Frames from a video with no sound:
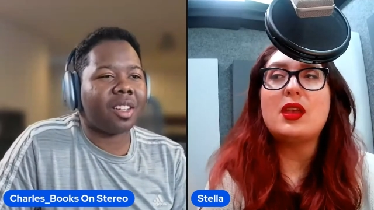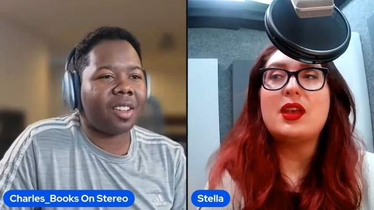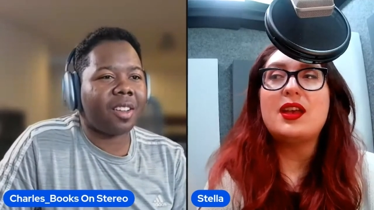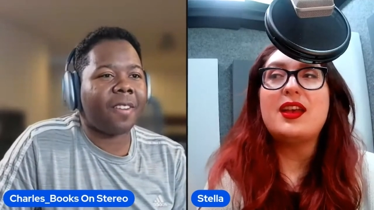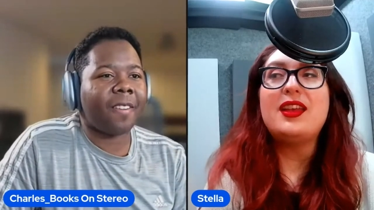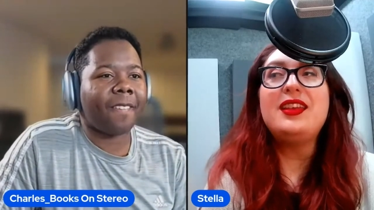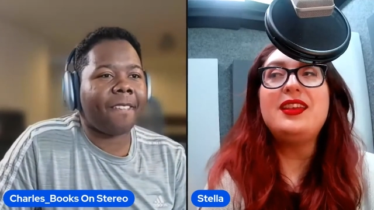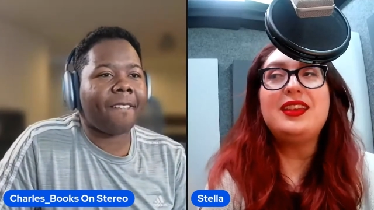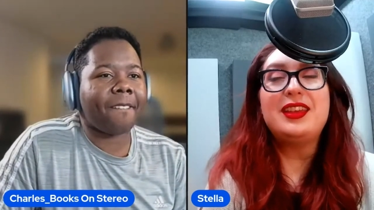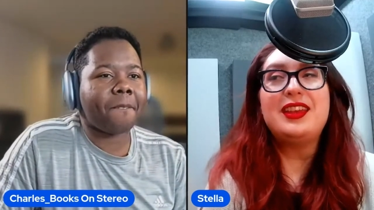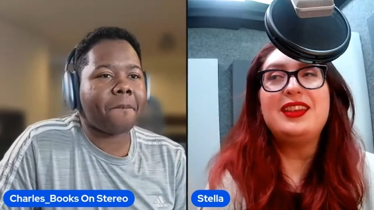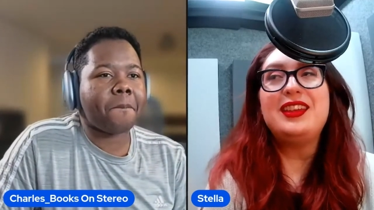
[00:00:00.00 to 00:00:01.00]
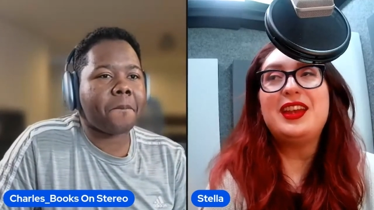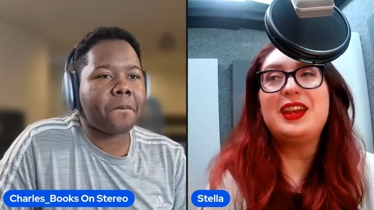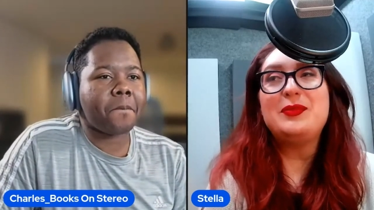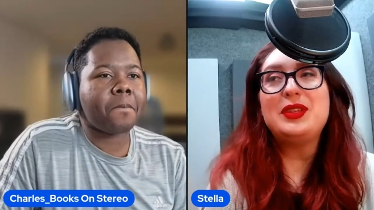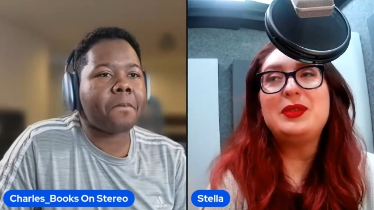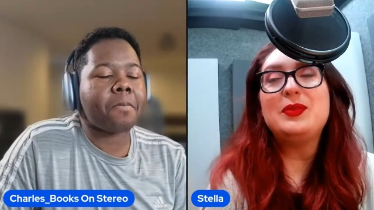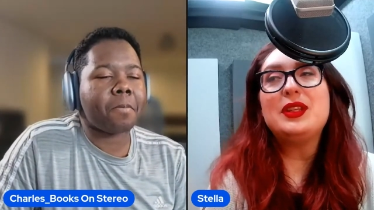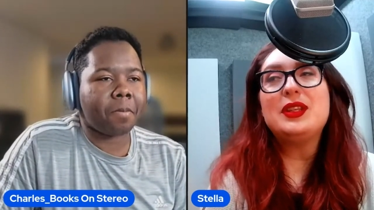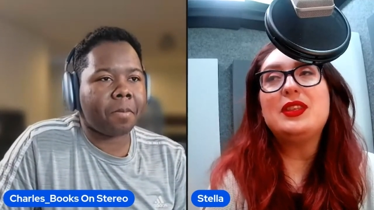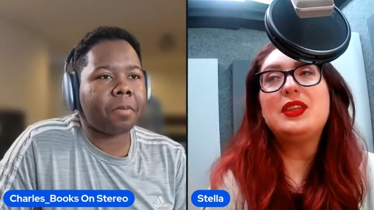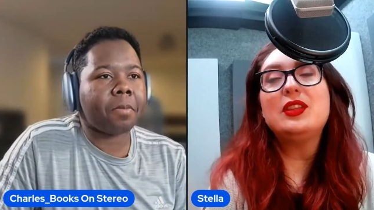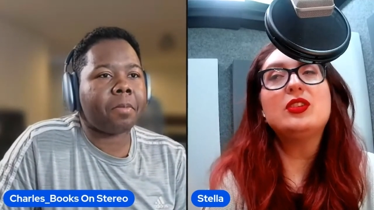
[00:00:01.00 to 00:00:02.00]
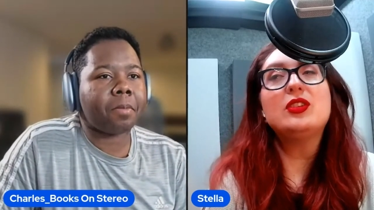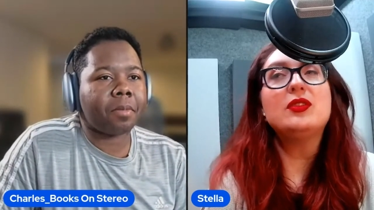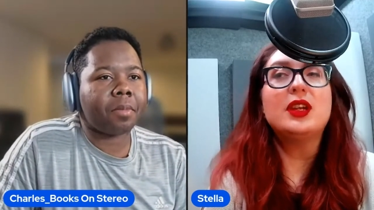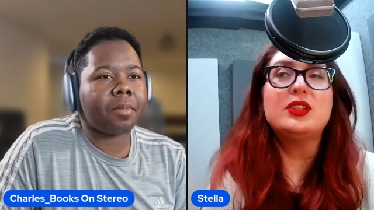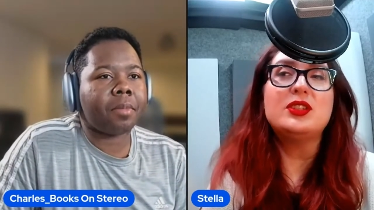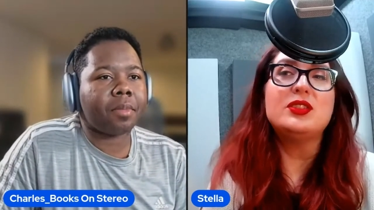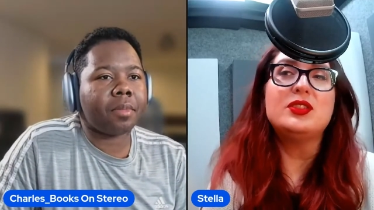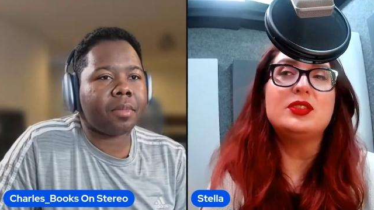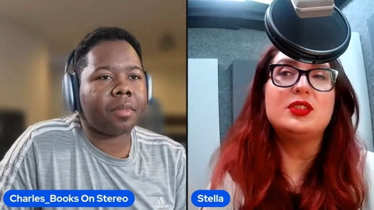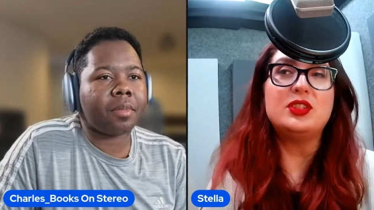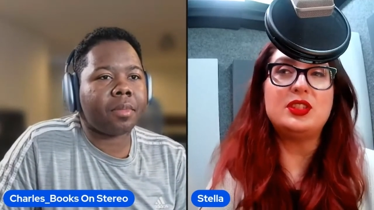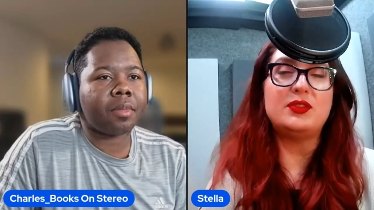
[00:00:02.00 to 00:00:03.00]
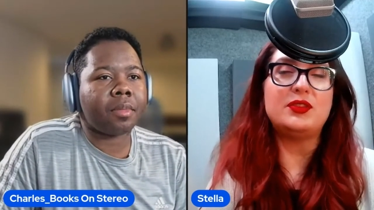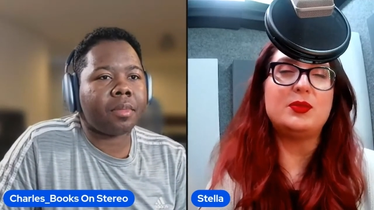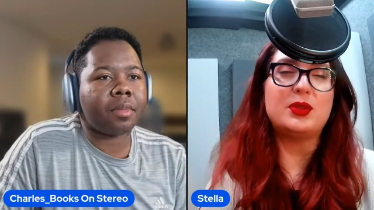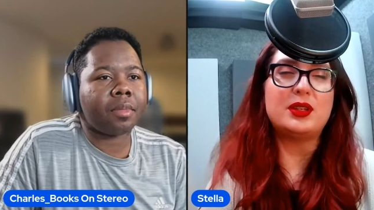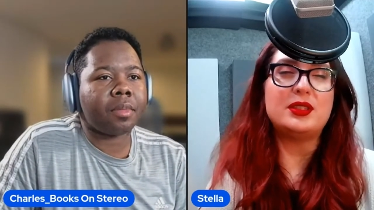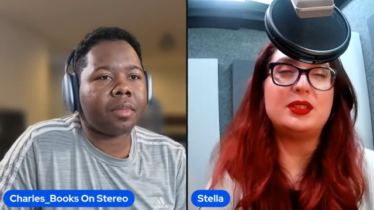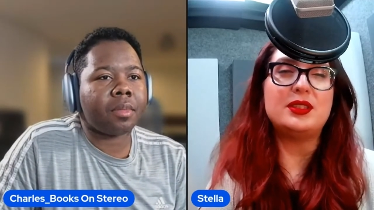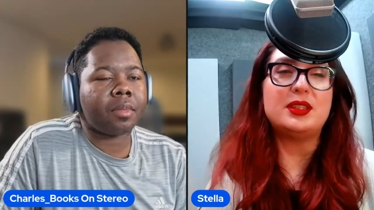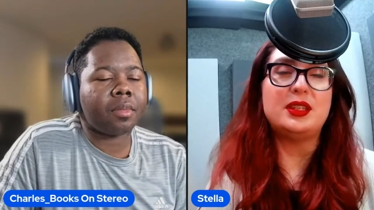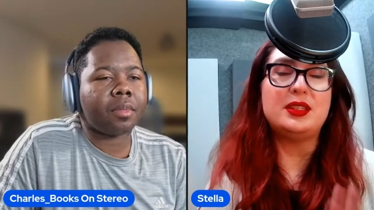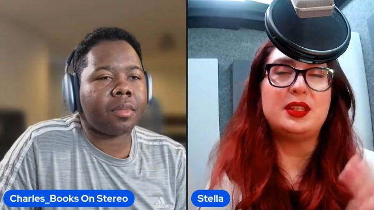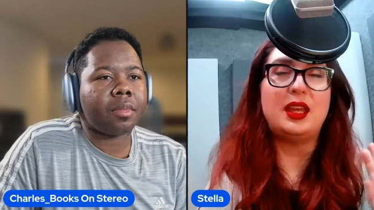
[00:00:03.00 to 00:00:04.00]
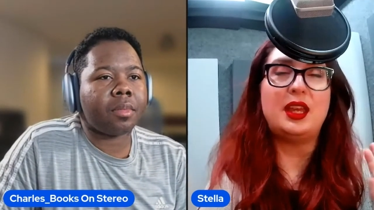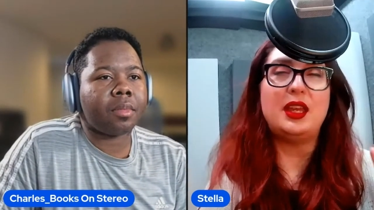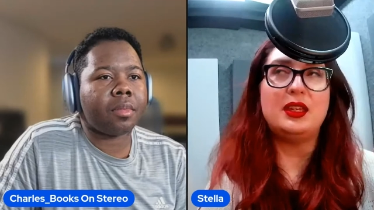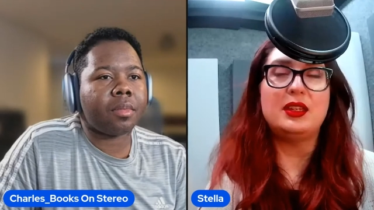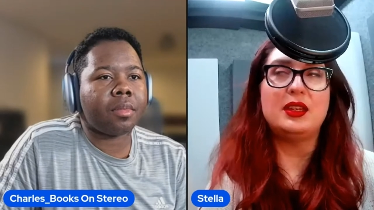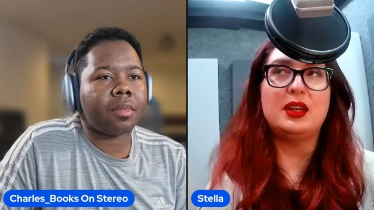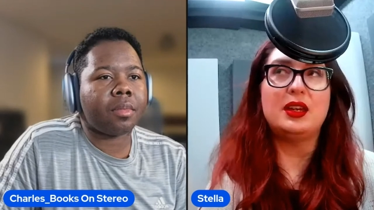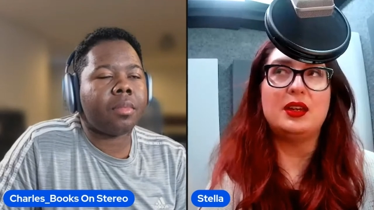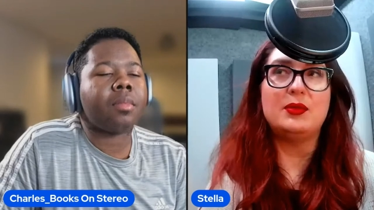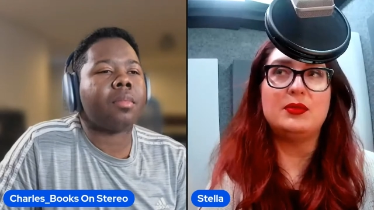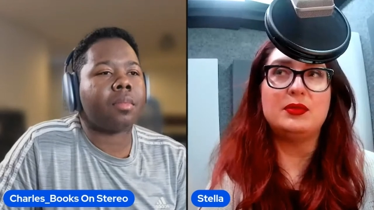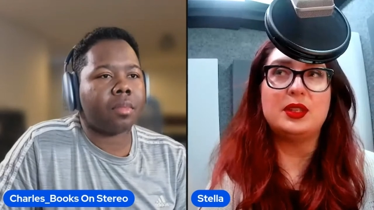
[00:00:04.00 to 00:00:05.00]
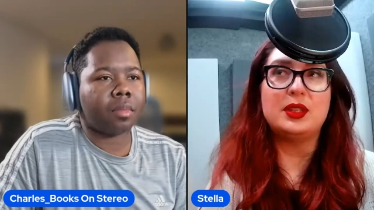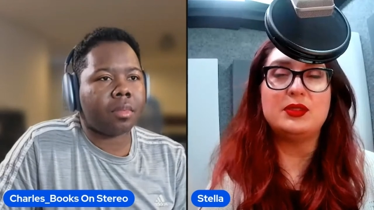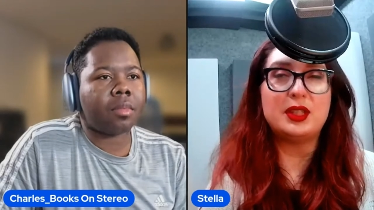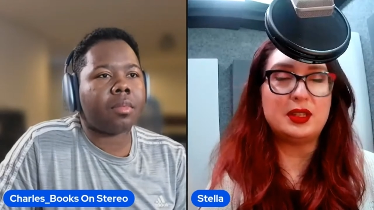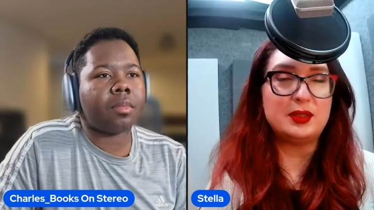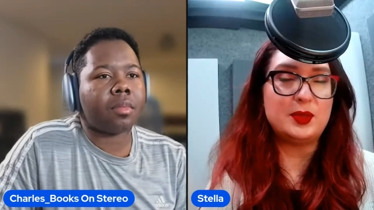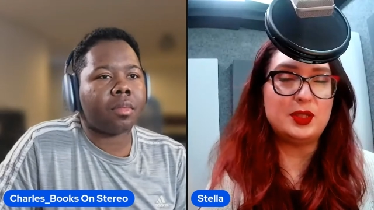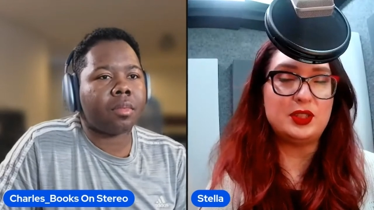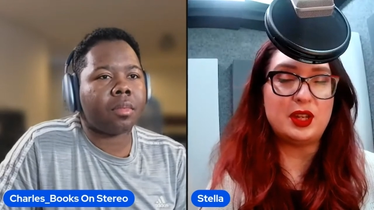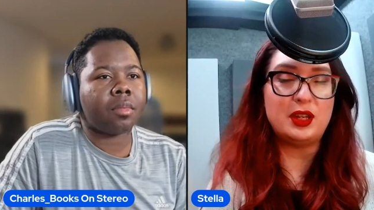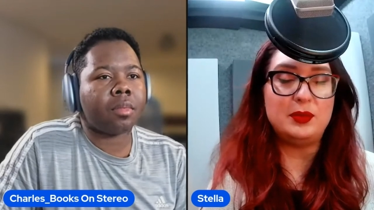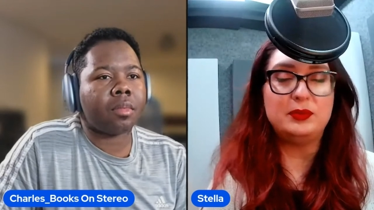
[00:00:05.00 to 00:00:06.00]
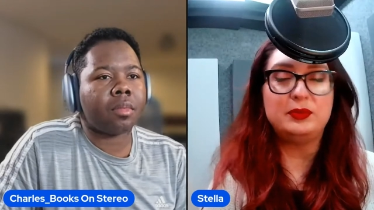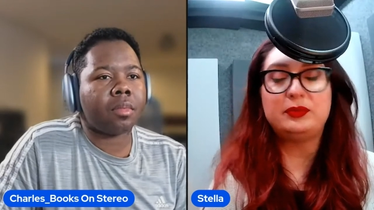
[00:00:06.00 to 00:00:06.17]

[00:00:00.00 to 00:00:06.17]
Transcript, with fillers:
Speaker 1: It can, it can be, but I think the corrections are such a different process, and they take um they don't take as much time.